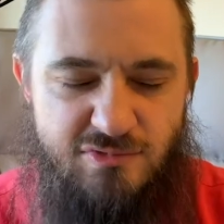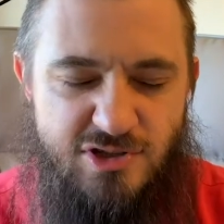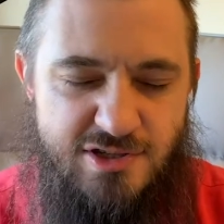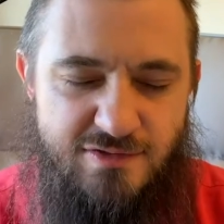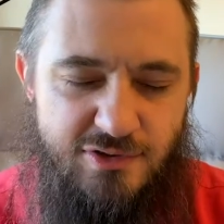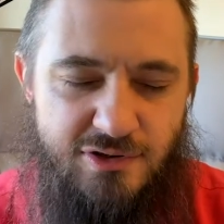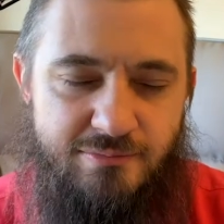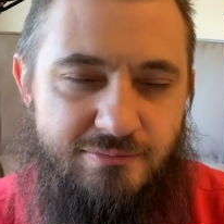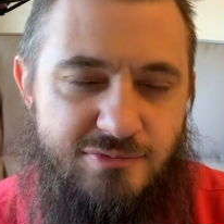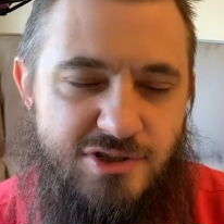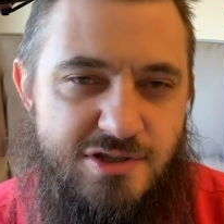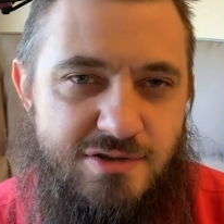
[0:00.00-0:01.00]
just to
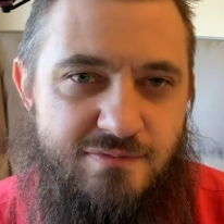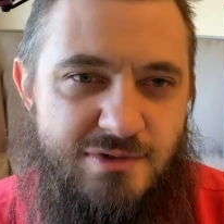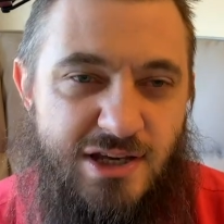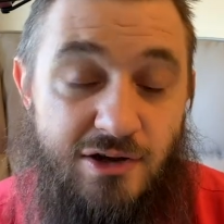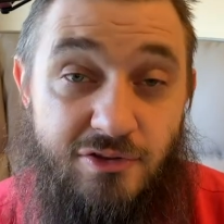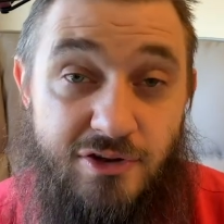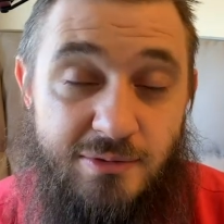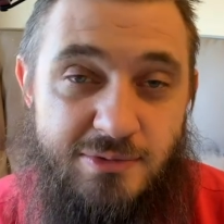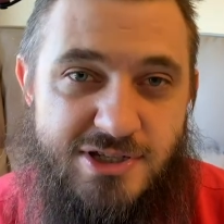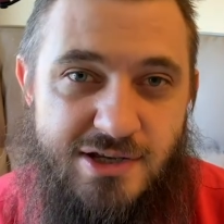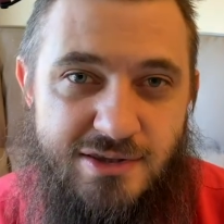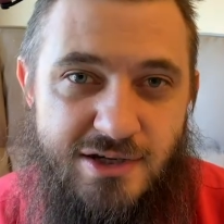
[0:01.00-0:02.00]
get all the
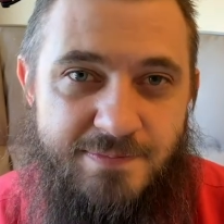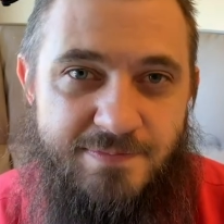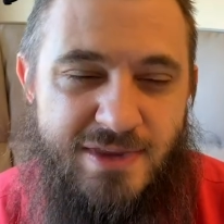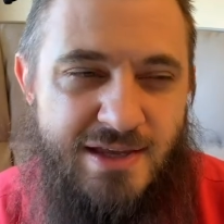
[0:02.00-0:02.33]
numbers out there.